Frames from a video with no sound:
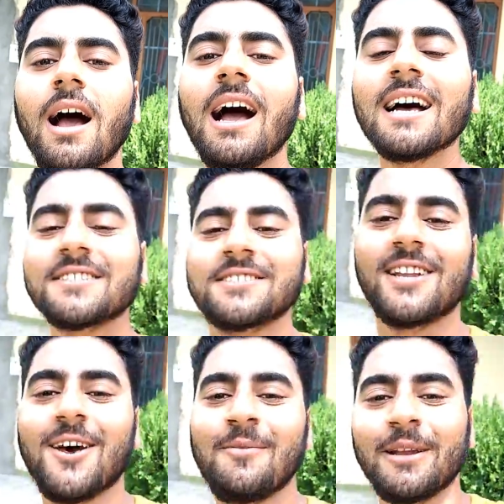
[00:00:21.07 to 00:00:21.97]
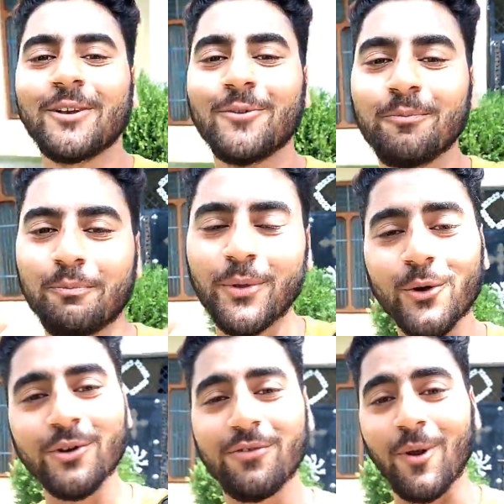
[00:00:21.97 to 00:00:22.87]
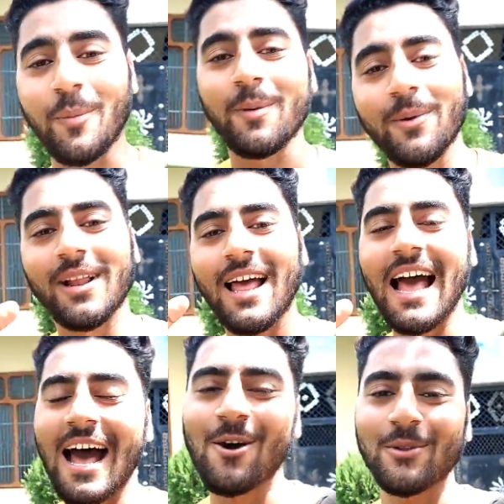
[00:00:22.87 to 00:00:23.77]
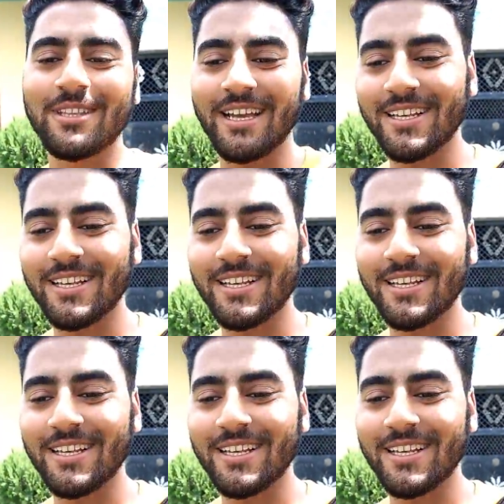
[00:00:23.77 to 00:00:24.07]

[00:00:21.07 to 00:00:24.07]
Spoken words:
Assalamualaikum beautiful people out there.